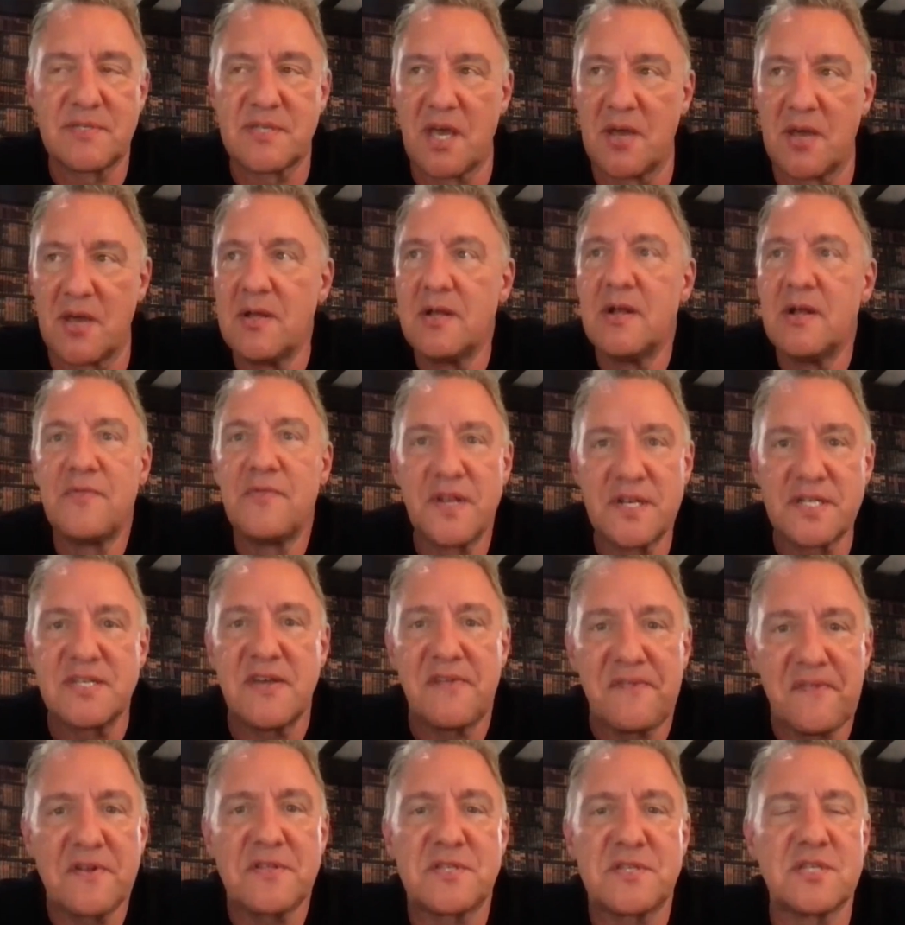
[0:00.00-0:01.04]
So the
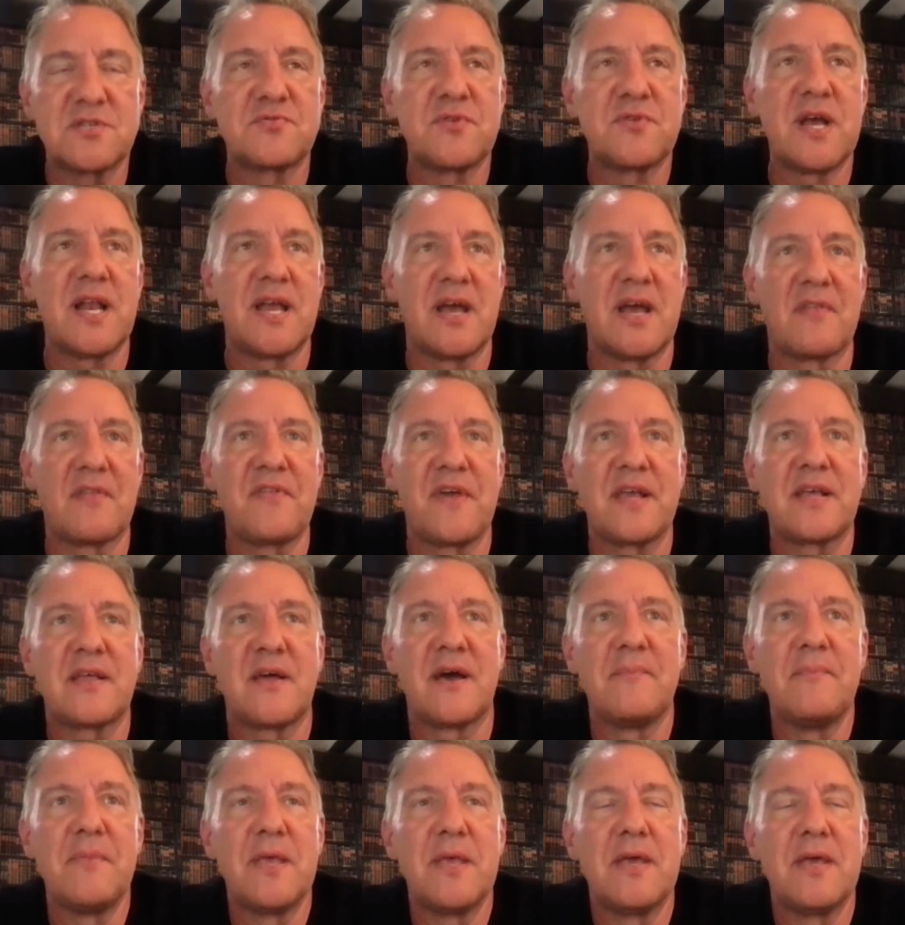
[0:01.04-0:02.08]
difference is really, I think, are
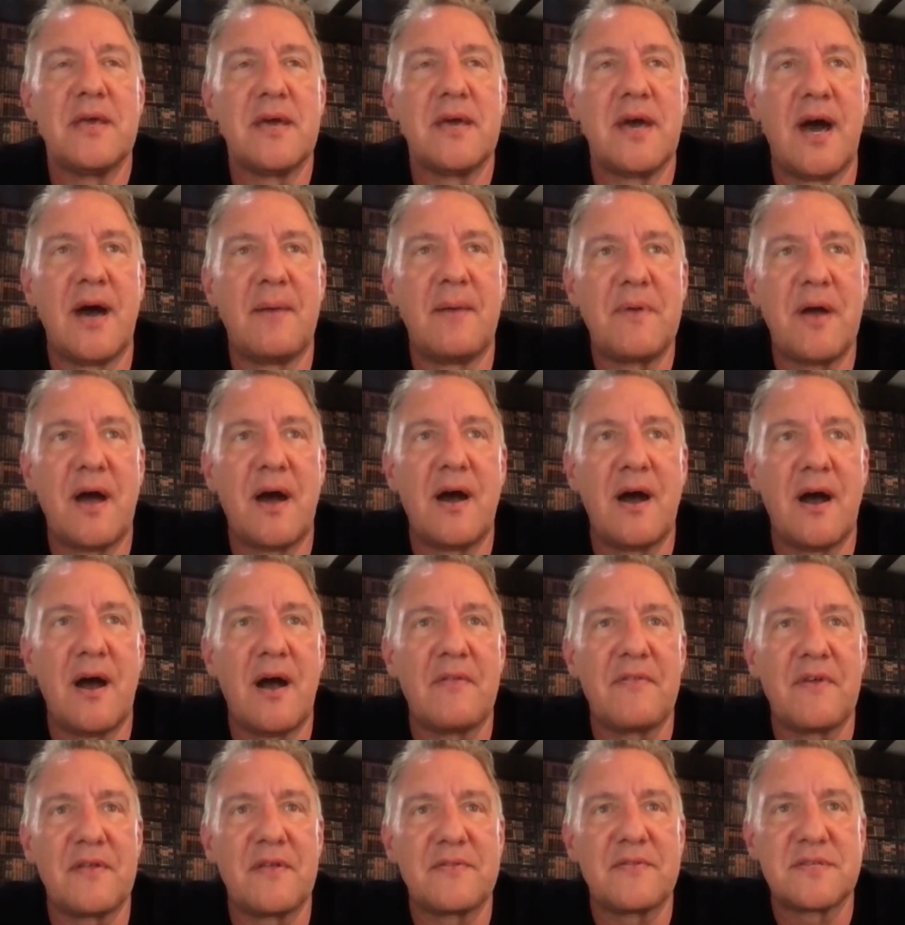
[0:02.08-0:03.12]

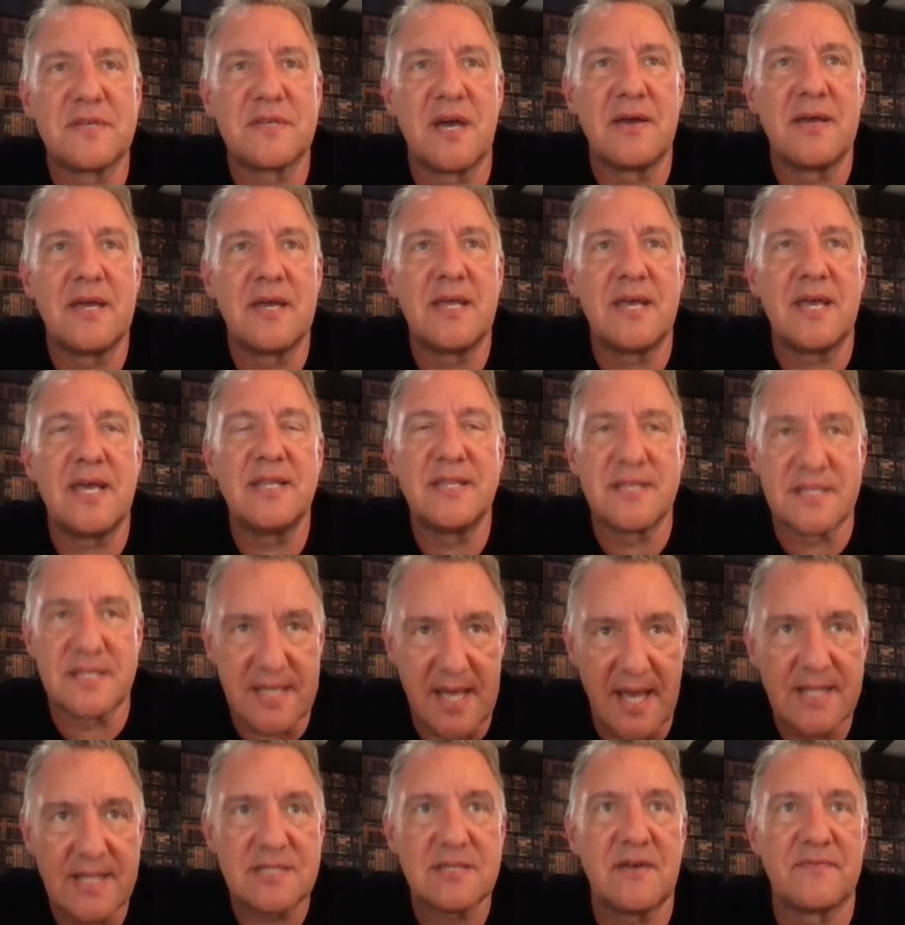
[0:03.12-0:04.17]
that in the
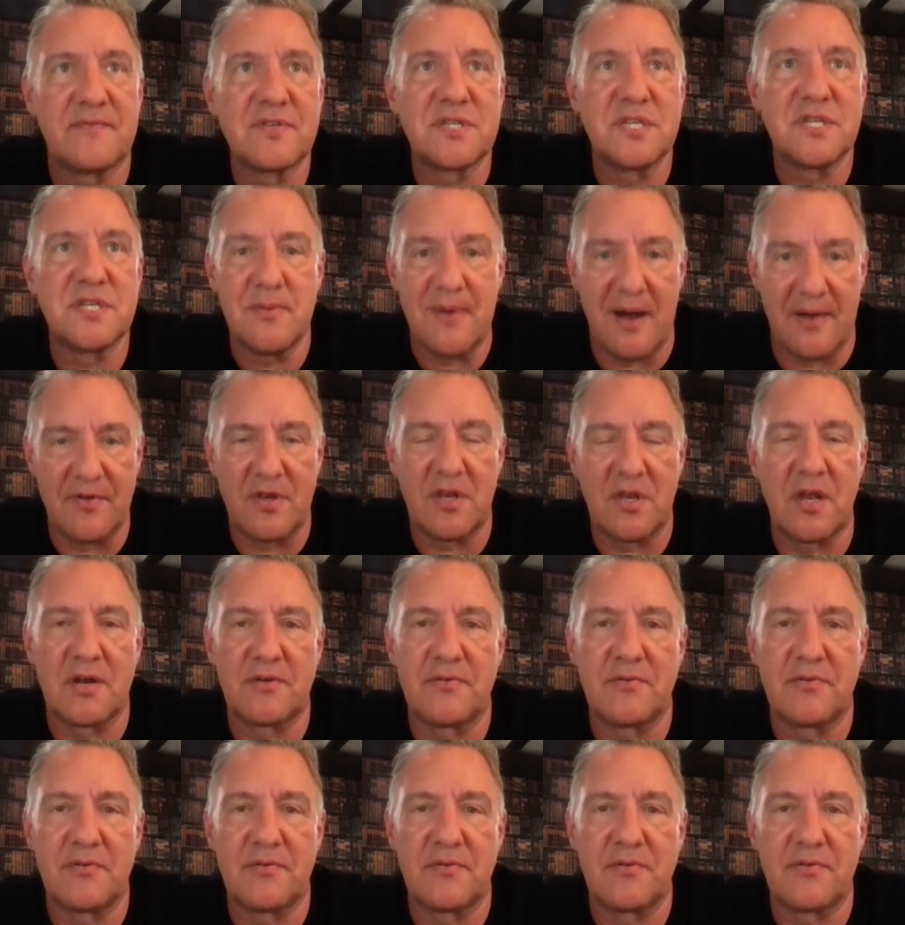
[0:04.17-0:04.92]
States, obviously, you have a lot of